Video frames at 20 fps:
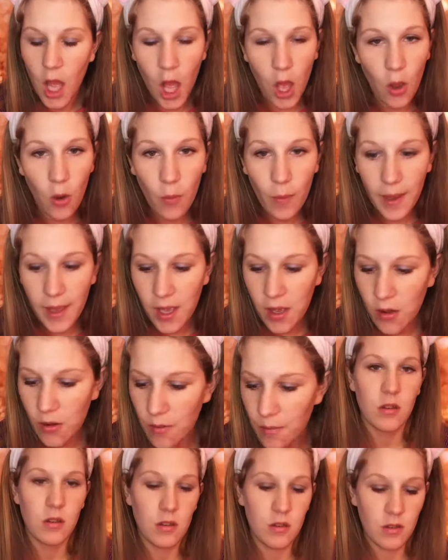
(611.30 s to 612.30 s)
oh
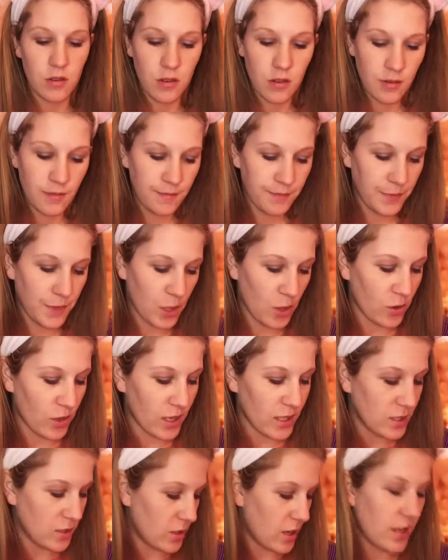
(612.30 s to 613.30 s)
well.
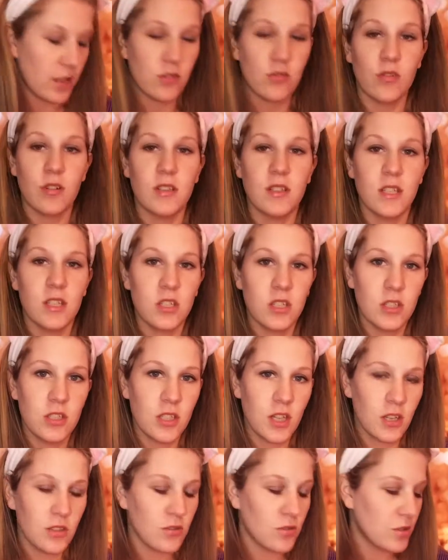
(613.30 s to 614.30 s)
Okay, so now that transition
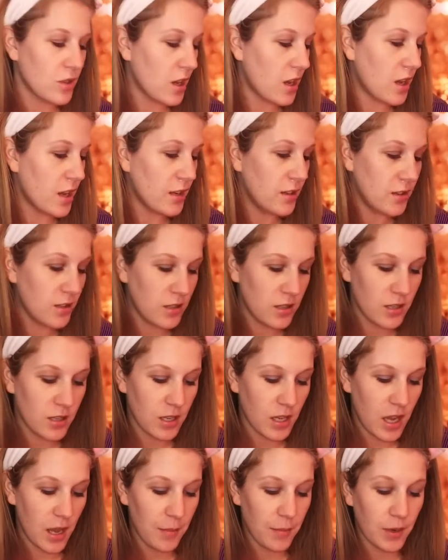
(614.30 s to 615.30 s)
shades are done,
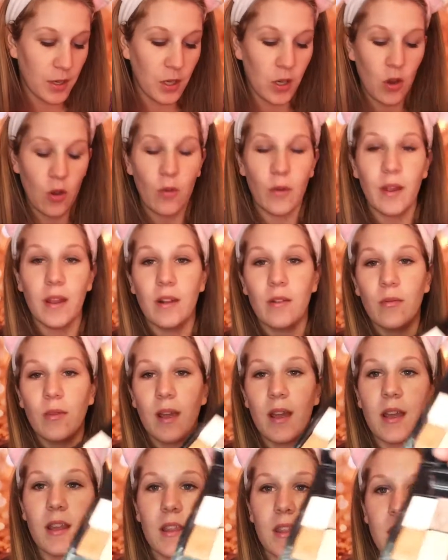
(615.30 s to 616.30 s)
I'm going to go in
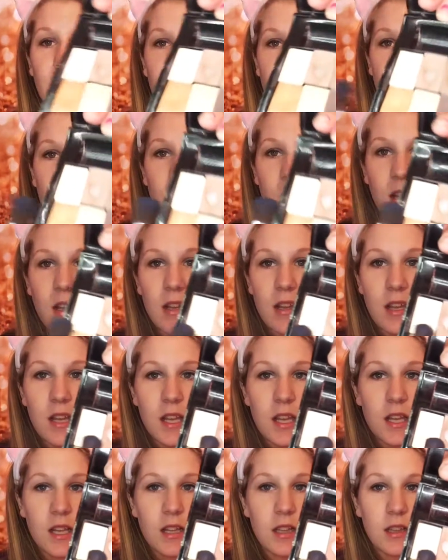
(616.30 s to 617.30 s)
with
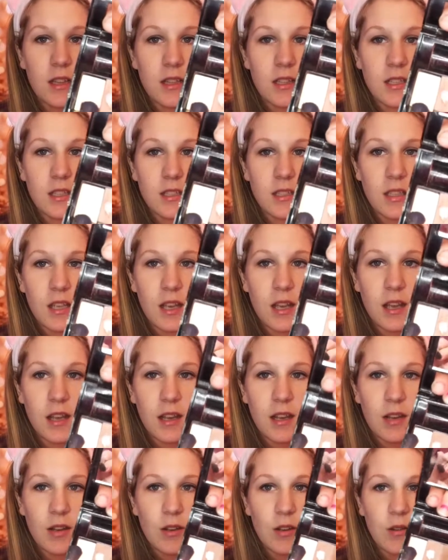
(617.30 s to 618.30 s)
this
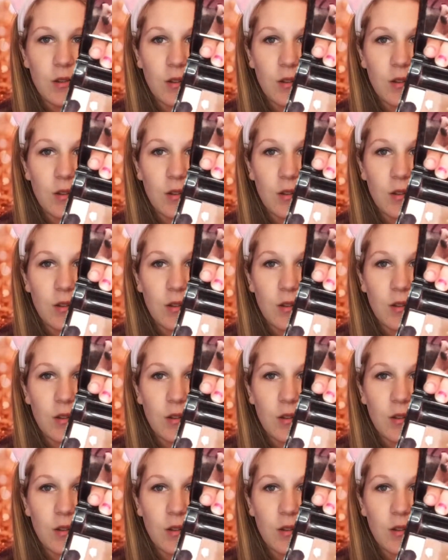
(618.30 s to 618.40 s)
guy.